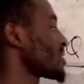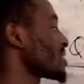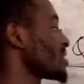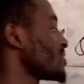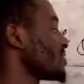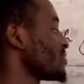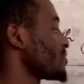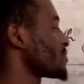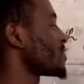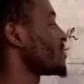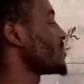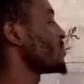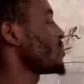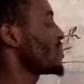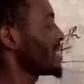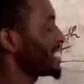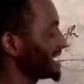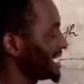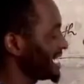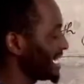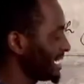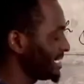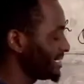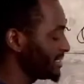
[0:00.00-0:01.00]
from
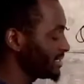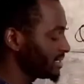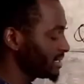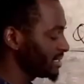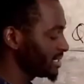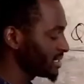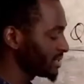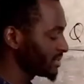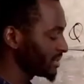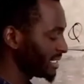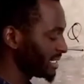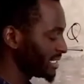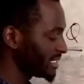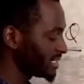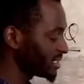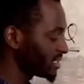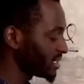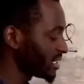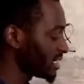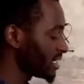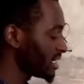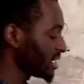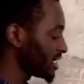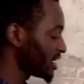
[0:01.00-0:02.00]
180
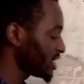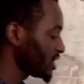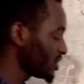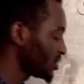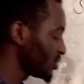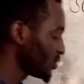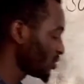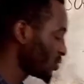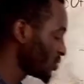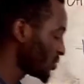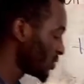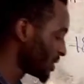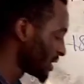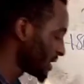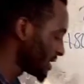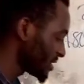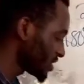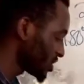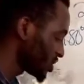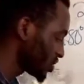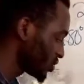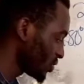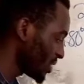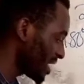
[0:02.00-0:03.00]
degrees to
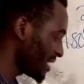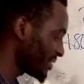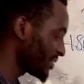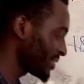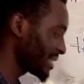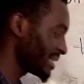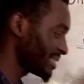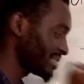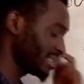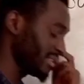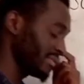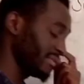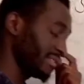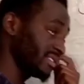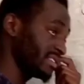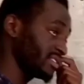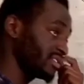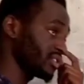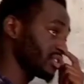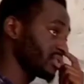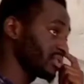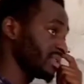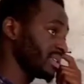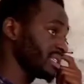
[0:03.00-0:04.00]
270
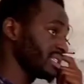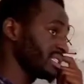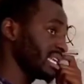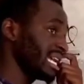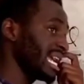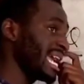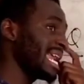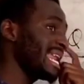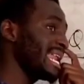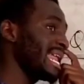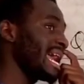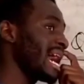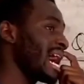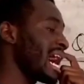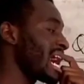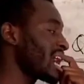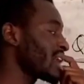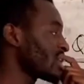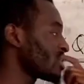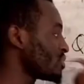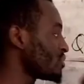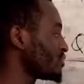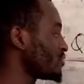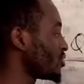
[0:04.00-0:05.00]
degrees, any
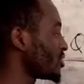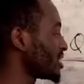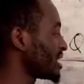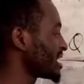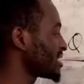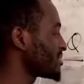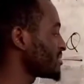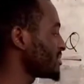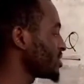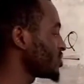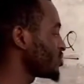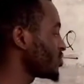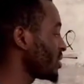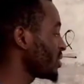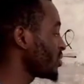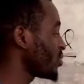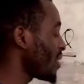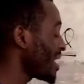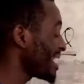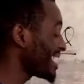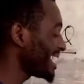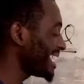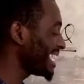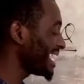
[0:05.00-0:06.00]
angle falling between
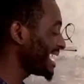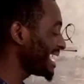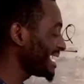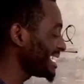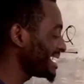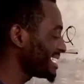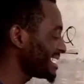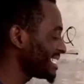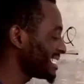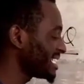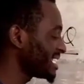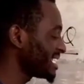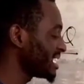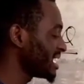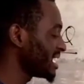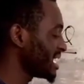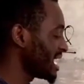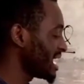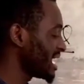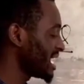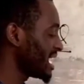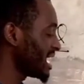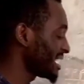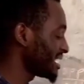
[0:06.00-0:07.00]
180
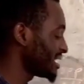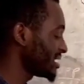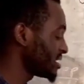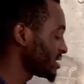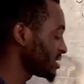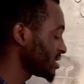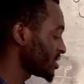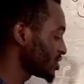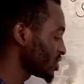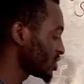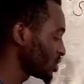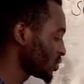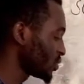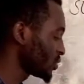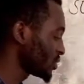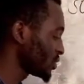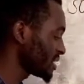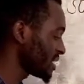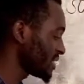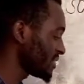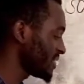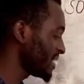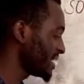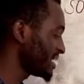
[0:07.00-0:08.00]
and
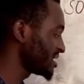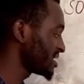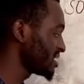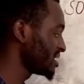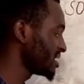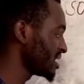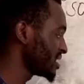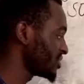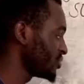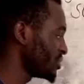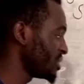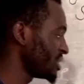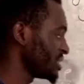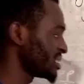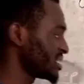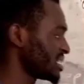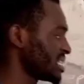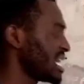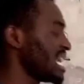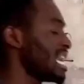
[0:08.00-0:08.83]
270 degrees,